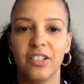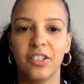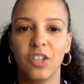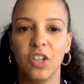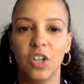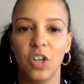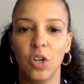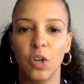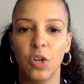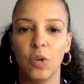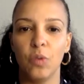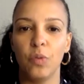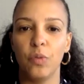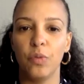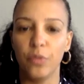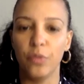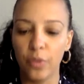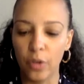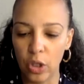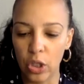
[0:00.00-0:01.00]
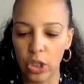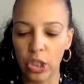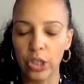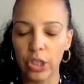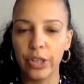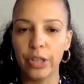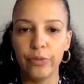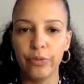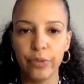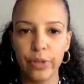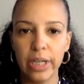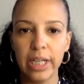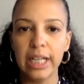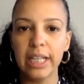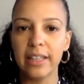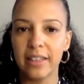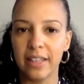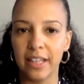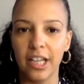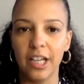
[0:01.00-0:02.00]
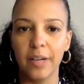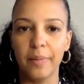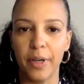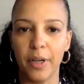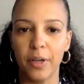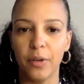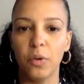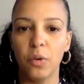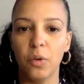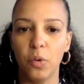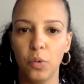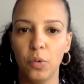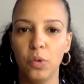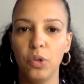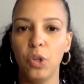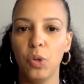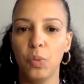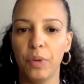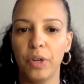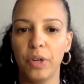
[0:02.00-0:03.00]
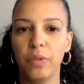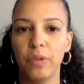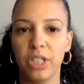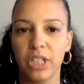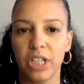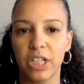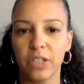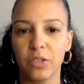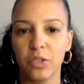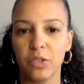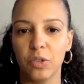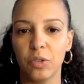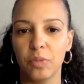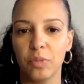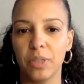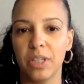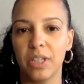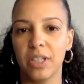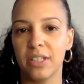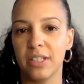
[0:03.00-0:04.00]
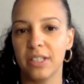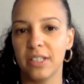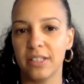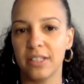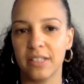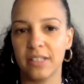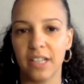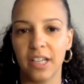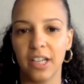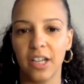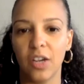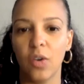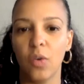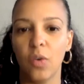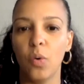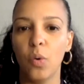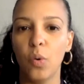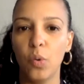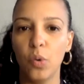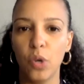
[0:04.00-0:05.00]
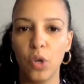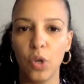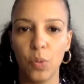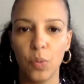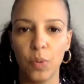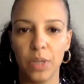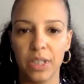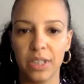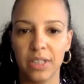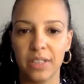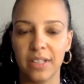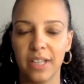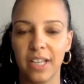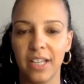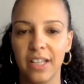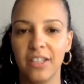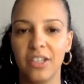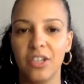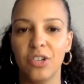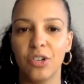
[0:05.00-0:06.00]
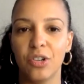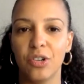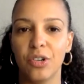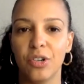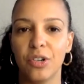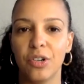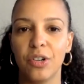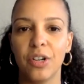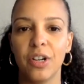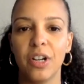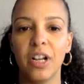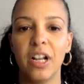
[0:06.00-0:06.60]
really think about who do you want to reach out to, because it's like, who do you want to say your